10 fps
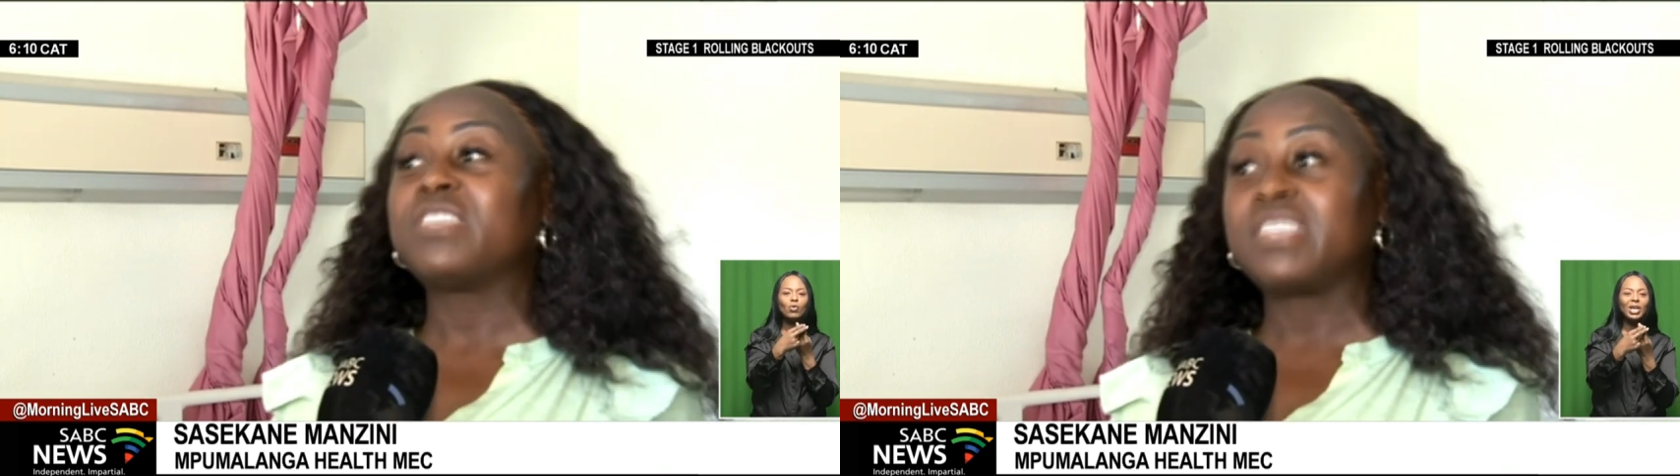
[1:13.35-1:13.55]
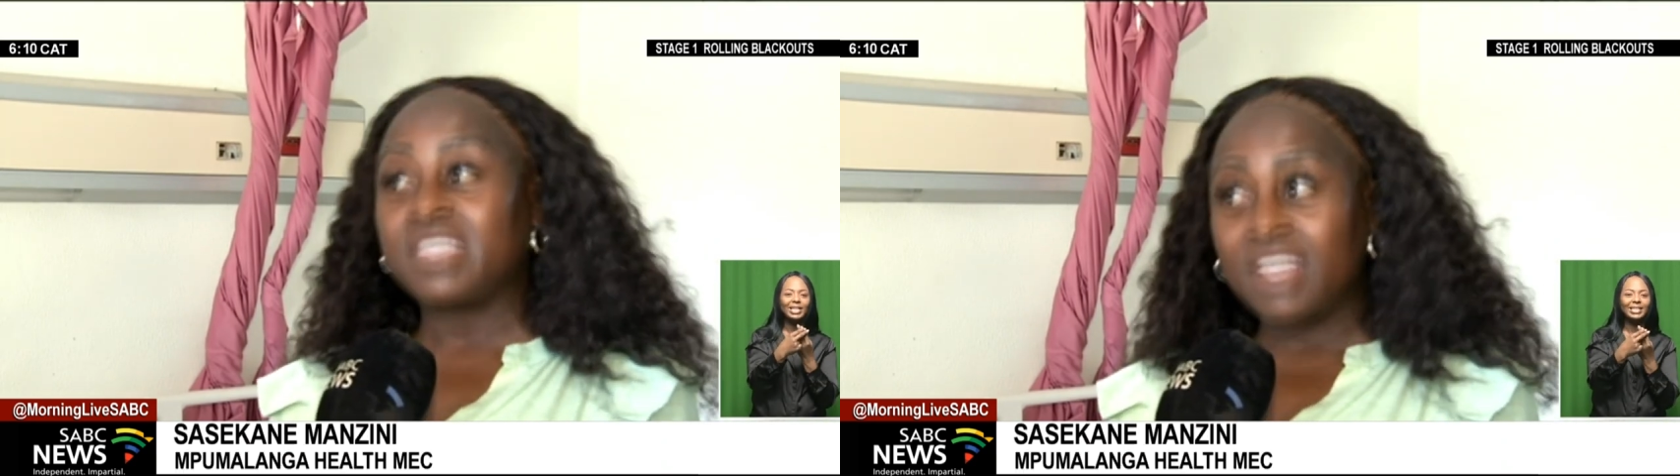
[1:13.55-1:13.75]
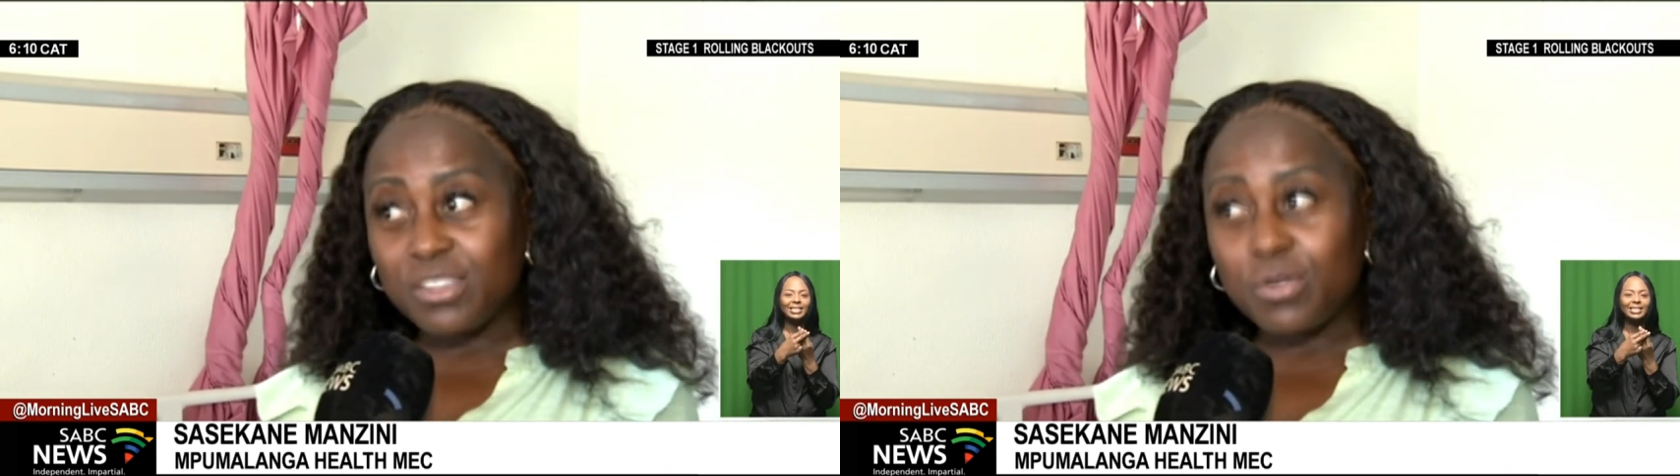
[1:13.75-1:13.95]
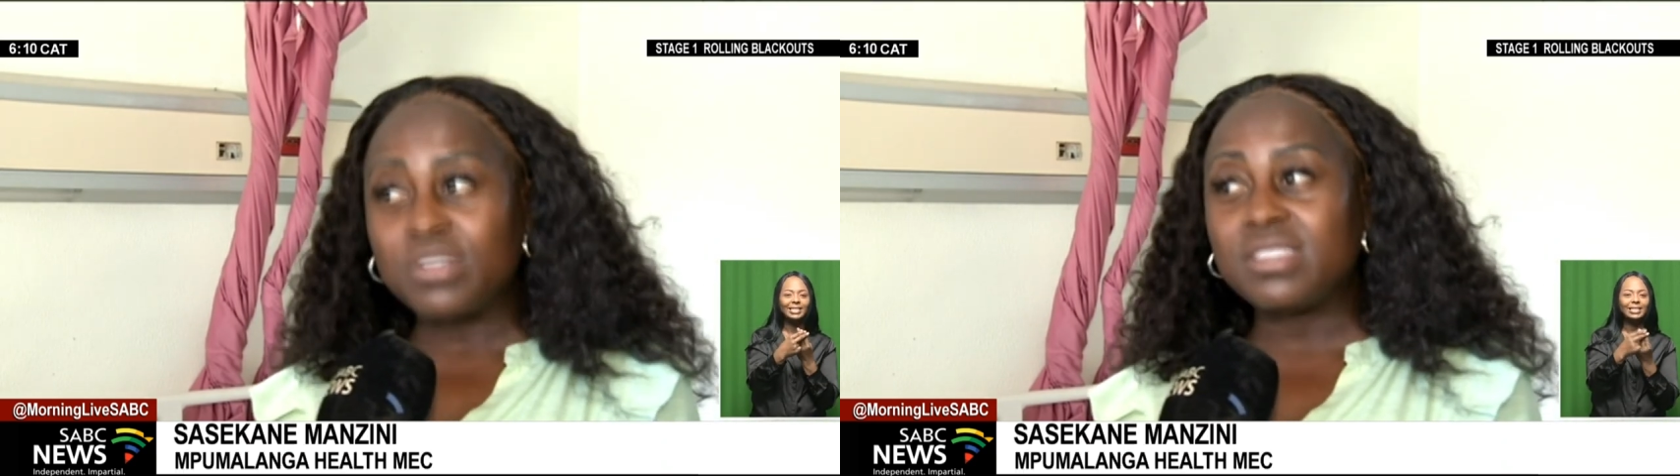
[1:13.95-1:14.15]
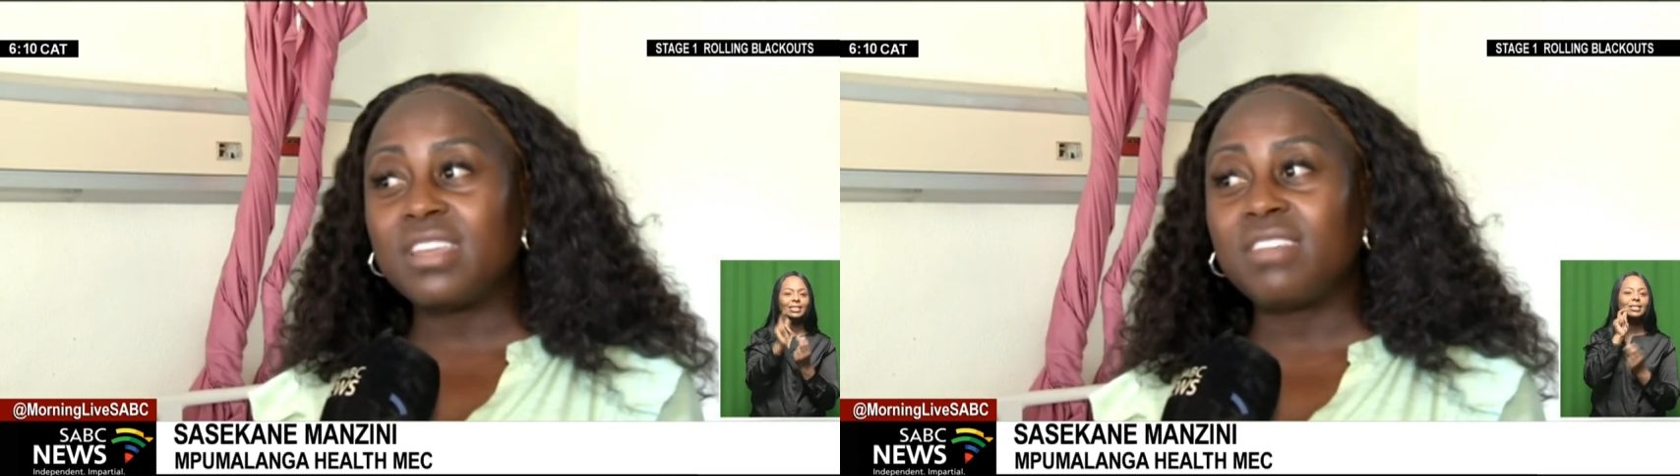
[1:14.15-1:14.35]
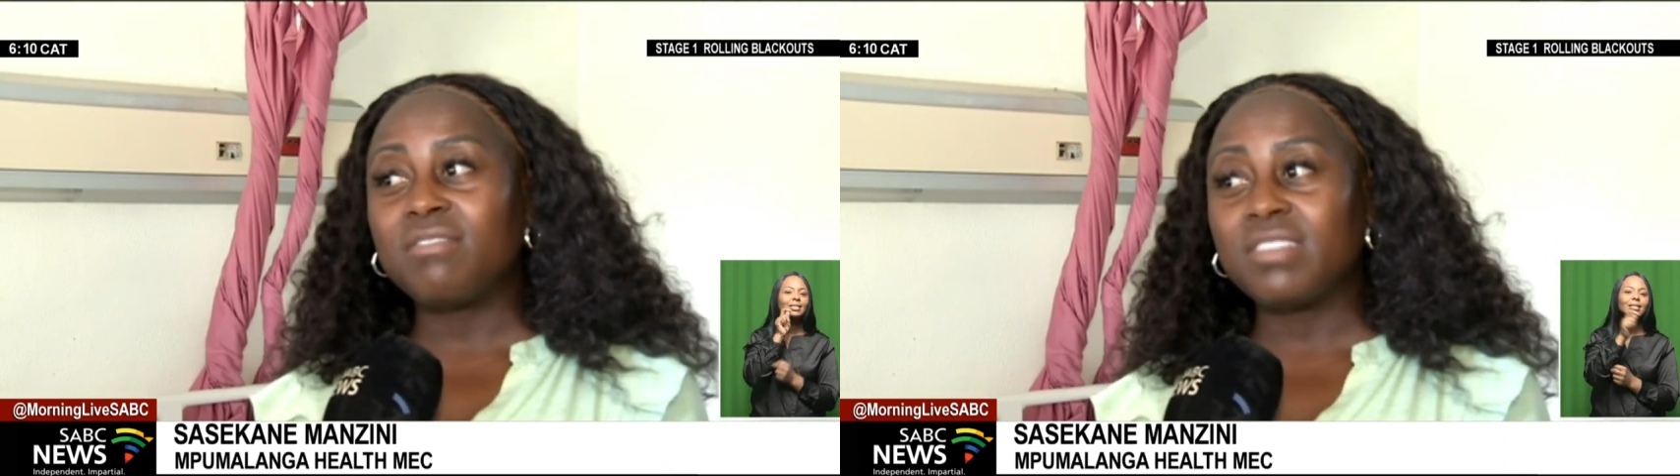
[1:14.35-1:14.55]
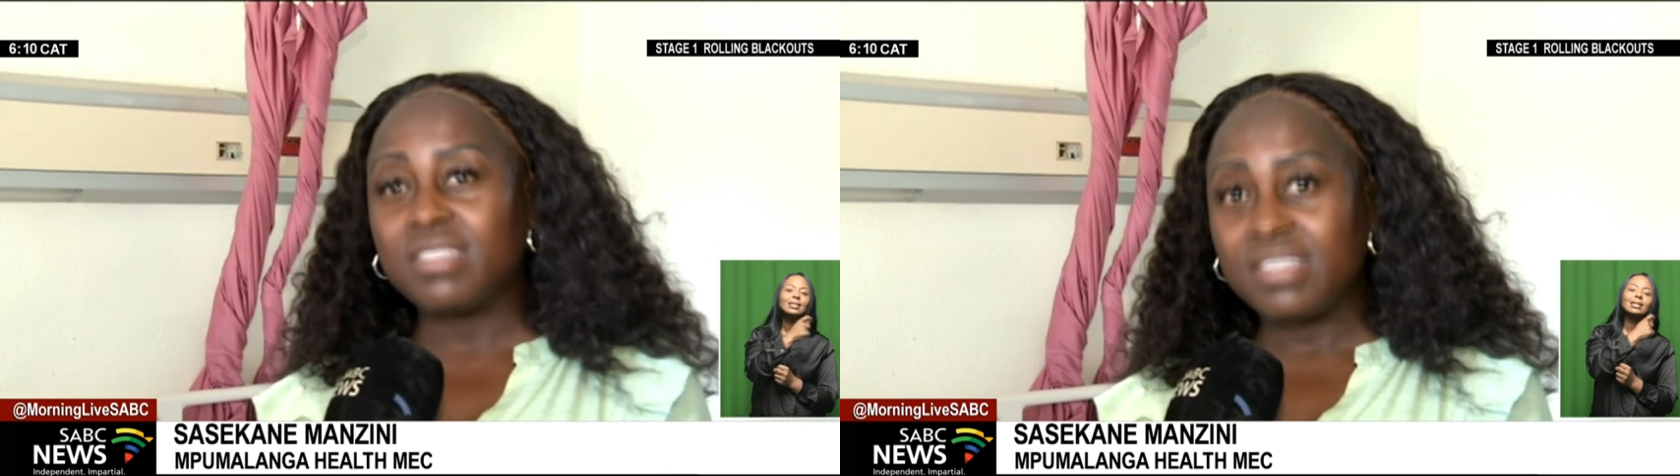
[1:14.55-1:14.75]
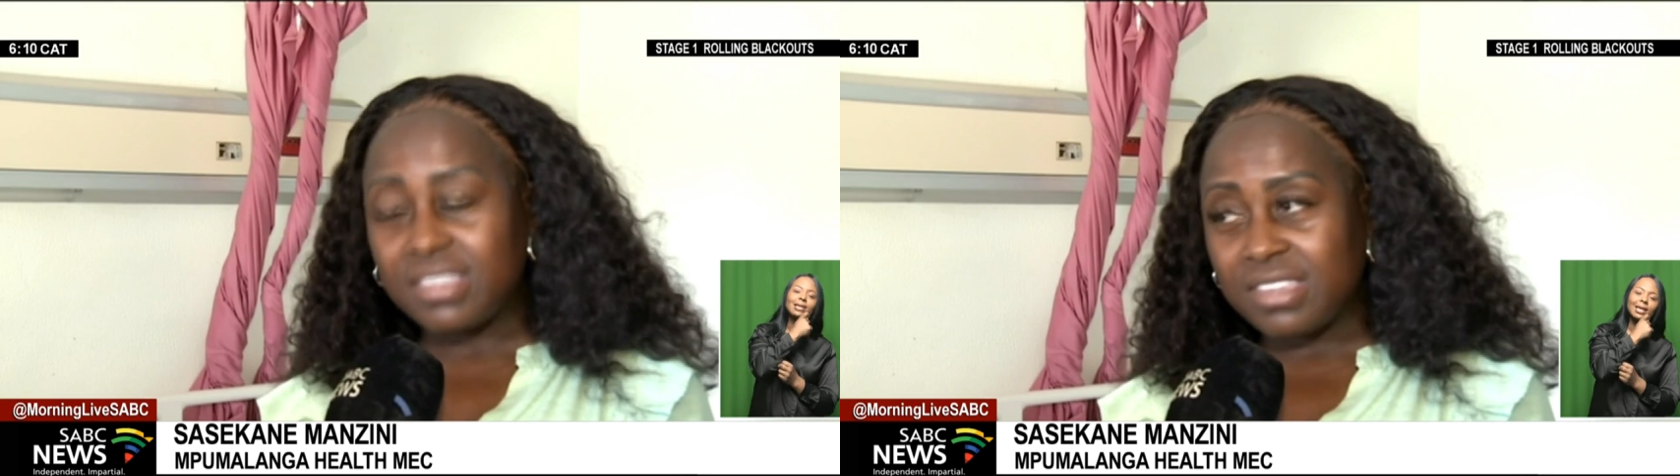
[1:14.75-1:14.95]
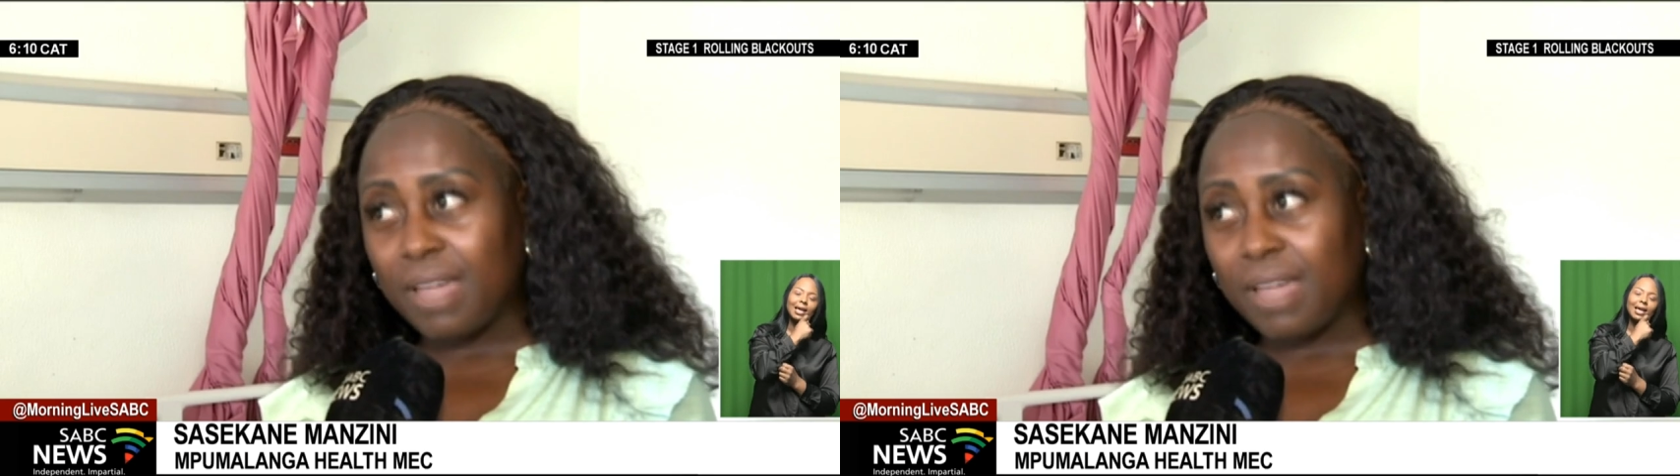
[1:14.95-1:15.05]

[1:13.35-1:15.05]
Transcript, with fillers: a serious concern even this